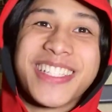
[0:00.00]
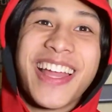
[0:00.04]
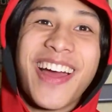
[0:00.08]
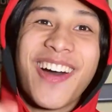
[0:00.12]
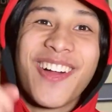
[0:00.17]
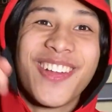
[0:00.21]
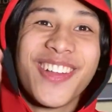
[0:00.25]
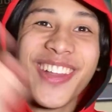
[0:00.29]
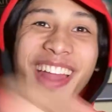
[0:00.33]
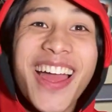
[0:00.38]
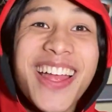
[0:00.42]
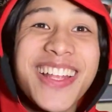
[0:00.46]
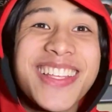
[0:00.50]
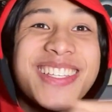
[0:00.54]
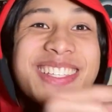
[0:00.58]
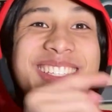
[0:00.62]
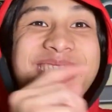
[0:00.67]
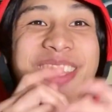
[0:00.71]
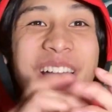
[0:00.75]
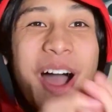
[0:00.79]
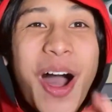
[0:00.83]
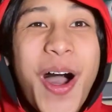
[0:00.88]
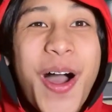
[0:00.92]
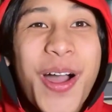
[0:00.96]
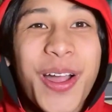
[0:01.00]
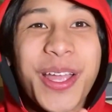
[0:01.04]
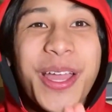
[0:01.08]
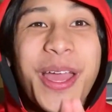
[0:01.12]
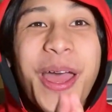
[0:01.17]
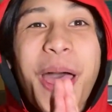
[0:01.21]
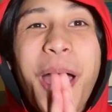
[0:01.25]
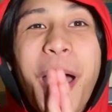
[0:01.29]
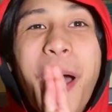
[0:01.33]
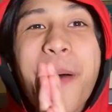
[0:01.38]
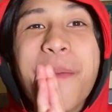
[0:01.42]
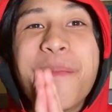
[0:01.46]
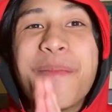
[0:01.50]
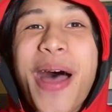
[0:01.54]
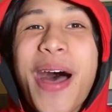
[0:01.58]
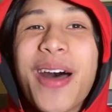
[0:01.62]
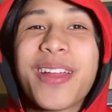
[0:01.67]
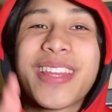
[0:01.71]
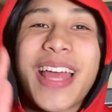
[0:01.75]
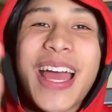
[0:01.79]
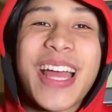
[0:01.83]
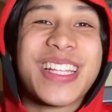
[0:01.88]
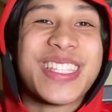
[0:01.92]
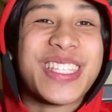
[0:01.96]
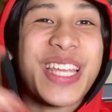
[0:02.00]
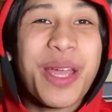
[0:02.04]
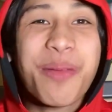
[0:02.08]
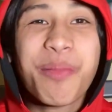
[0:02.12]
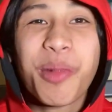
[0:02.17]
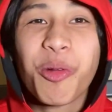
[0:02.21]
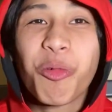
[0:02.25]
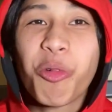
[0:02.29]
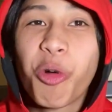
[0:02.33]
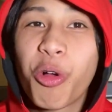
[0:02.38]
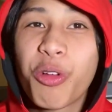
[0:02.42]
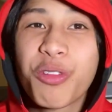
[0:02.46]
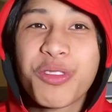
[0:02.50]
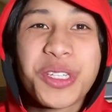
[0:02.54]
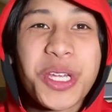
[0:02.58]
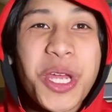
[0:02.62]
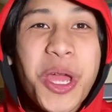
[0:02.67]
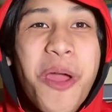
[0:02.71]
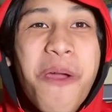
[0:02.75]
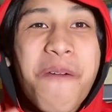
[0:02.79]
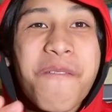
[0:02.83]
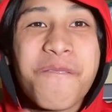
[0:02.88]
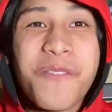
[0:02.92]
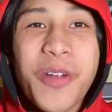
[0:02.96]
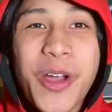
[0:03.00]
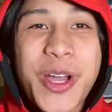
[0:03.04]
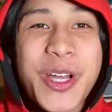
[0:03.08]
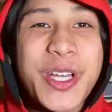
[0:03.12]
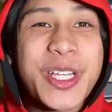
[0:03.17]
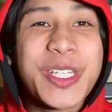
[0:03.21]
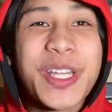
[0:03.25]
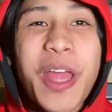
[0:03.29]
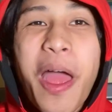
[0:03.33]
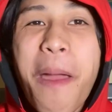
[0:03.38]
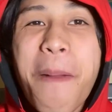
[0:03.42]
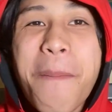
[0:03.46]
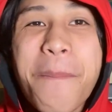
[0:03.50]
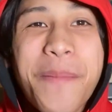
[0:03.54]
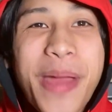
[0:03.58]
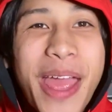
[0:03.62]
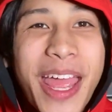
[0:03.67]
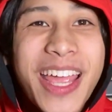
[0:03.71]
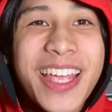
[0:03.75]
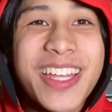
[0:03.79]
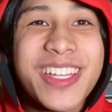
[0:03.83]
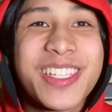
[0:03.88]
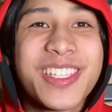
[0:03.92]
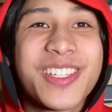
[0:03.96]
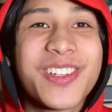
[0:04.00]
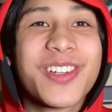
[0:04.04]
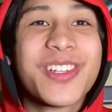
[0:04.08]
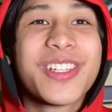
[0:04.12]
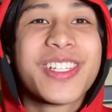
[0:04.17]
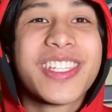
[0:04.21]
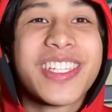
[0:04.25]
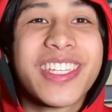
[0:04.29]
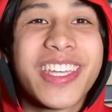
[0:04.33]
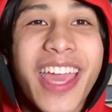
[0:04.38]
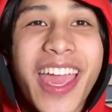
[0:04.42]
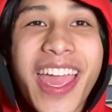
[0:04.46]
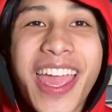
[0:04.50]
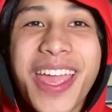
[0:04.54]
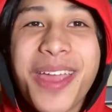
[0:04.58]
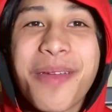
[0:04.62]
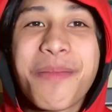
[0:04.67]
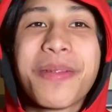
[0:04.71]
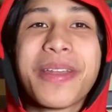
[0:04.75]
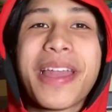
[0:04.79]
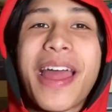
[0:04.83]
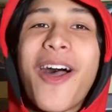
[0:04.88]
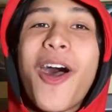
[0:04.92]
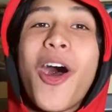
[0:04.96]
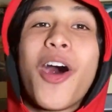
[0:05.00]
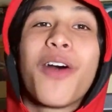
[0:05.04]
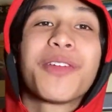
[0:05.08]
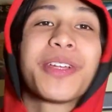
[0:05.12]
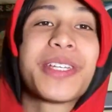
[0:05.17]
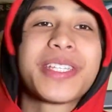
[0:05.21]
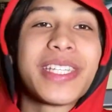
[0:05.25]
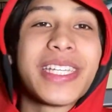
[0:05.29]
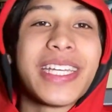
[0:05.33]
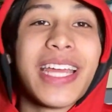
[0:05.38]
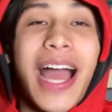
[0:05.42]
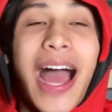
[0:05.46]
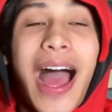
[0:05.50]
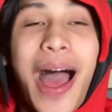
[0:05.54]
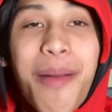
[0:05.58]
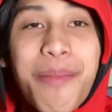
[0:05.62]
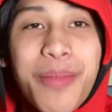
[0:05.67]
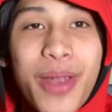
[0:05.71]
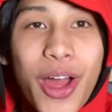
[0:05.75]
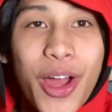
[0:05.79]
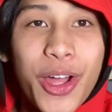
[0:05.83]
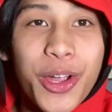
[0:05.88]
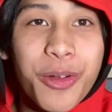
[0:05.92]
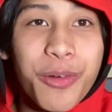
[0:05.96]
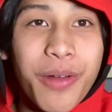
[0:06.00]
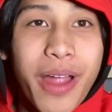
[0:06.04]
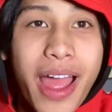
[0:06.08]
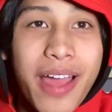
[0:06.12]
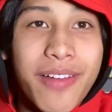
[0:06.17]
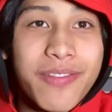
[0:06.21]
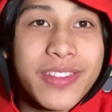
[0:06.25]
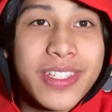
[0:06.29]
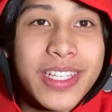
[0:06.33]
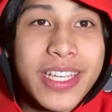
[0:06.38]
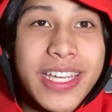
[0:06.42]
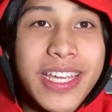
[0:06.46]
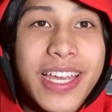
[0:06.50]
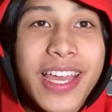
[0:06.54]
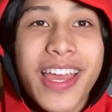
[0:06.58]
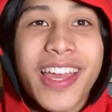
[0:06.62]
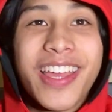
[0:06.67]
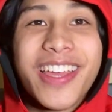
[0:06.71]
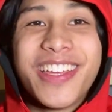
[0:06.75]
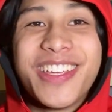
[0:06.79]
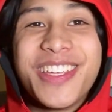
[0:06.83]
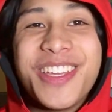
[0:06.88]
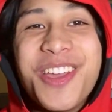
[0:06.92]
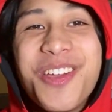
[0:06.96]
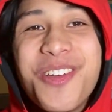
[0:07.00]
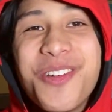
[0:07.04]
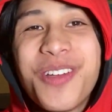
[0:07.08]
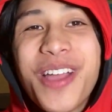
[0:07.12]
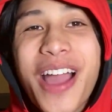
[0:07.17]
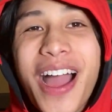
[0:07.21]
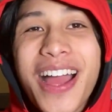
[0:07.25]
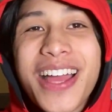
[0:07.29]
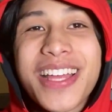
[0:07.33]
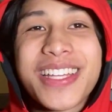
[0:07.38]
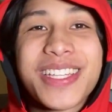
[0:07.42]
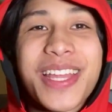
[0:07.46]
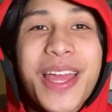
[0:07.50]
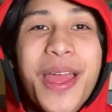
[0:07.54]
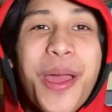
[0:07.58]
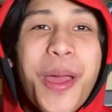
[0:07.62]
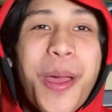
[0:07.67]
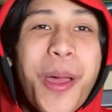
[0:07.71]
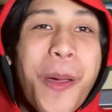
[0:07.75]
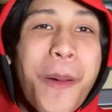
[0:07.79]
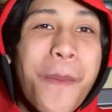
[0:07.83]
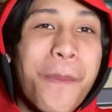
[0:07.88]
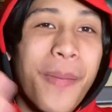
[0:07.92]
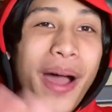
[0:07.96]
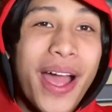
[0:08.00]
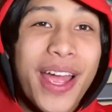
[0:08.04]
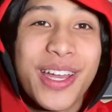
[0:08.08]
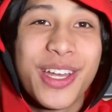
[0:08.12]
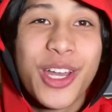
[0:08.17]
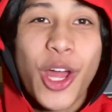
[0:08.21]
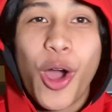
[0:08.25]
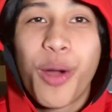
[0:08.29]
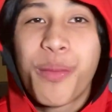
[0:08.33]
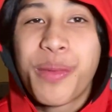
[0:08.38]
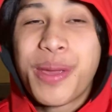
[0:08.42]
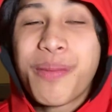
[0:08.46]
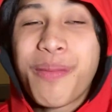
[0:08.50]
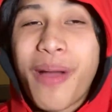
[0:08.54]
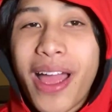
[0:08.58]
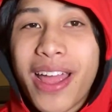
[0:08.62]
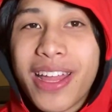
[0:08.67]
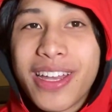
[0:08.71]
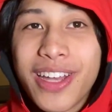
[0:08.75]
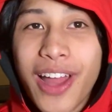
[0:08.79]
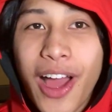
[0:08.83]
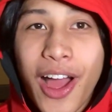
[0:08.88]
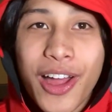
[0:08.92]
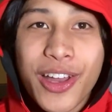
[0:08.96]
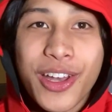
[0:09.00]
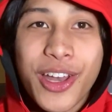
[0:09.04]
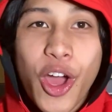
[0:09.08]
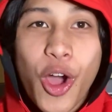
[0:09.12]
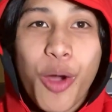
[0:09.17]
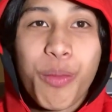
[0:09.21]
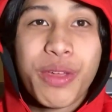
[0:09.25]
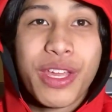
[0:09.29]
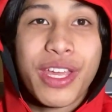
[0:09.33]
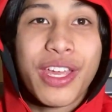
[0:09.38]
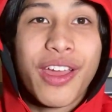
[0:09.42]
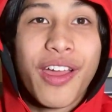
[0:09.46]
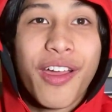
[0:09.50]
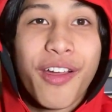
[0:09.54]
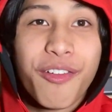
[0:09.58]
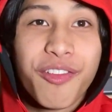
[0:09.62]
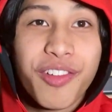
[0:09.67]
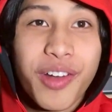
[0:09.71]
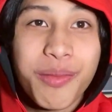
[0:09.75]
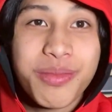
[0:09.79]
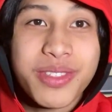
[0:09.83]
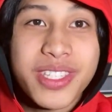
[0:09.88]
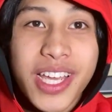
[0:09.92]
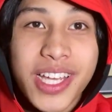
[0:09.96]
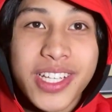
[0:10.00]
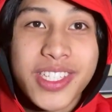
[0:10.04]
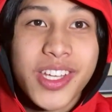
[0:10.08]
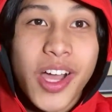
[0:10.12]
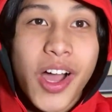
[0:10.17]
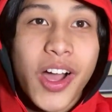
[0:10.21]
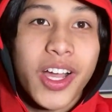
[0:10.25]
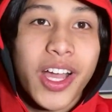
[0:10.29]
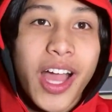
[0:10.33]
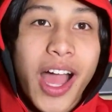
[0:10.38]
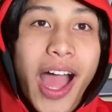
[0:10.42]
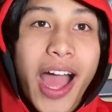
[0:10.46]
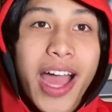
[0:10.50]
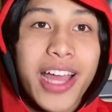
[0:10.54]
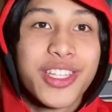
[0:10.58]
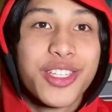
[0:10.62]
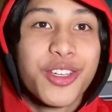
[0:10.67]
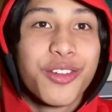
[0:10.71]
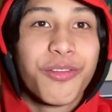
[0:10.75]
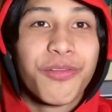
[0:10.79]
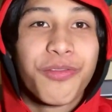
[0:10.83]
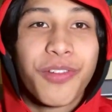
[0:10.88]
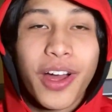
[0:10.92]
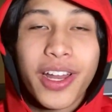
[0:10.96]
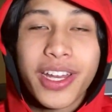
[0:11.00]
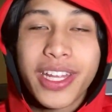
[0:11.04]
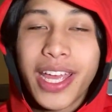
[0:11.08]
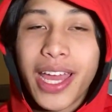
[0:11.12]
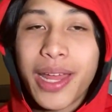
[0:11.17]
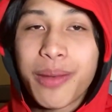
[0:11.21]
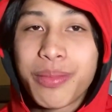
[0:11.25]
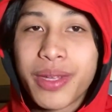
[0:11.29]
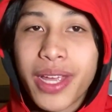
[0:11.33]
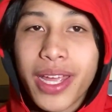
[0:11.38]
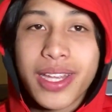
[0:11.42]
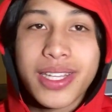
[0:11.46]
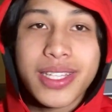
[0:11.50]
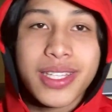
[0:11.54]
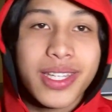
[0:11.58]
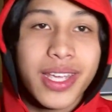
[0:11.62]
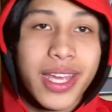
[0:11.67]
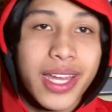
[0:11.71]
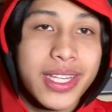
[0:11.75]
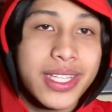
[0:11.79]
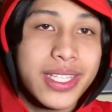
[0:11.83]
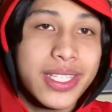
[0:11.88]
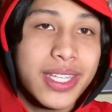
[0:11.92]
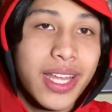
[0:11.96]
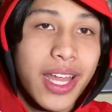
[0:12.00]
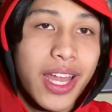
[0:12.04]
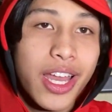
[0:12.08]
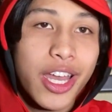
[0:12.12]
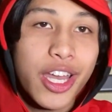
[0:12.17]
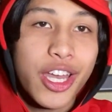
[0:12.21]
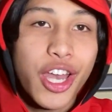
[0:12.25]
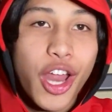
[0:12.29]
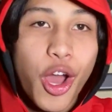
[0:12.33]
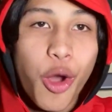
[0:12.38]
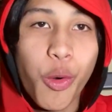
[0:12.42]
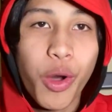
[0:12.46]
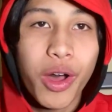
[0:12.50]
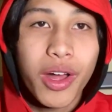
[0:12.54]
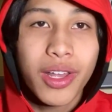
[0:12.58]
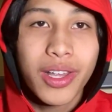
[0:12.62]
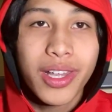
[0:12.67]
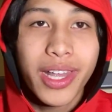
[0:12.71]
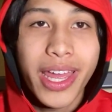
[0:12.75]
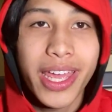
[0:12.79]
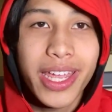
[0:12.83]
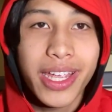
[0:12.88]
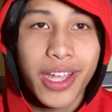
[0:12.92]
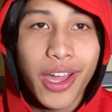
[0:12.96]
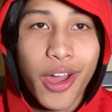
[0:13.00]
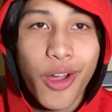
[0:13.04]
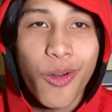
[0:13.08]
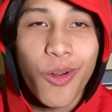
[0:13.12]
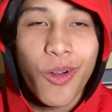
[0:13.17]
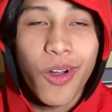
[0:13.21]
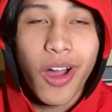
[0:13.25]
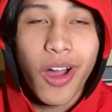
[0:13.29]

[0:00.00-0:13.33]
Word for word: now let's talk about that Timberwolves versus Pacers game. Now, obviously, I'm not crafty. You guys might know me, might not know me from TikTok. I do funny NBA skits, Noah Leyco